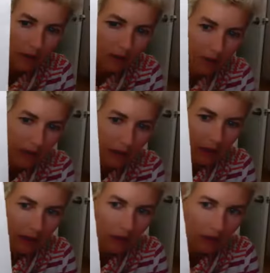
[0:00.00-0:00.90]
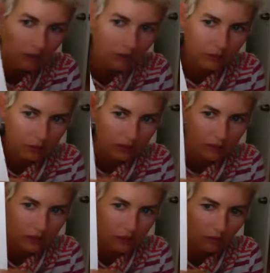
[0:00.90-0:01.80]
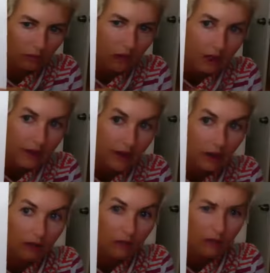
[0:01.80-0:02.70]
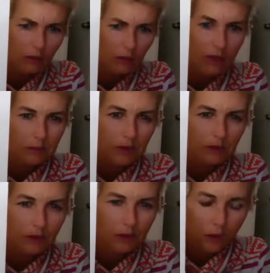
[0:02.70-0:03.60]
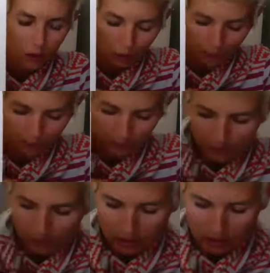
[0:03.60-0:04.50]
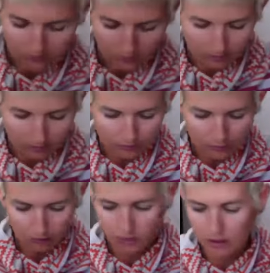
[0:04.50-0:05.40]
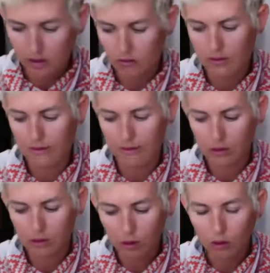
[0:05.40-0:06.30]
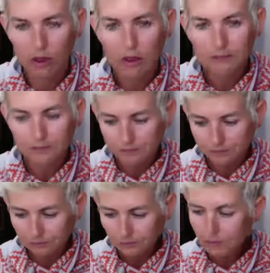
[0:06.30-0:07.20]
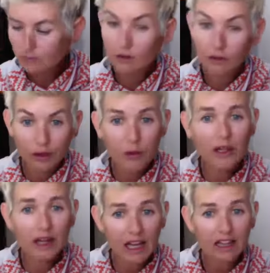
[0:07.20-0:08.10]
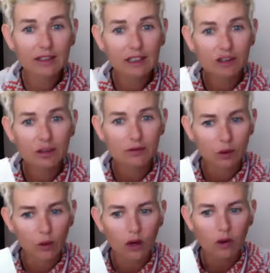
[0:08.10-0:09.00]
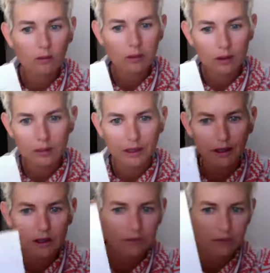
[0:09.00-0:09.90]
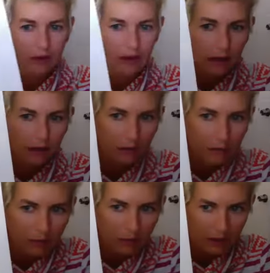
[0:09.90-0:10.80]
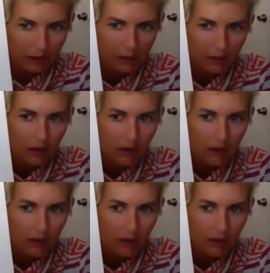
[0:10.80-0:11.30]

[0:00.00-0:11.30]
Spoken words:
Depending, if you're going for silver. Now, if you're like, well, I'm going for gold, and there is a couple of you that are going for gold, you would have each of your premiers fill out a premier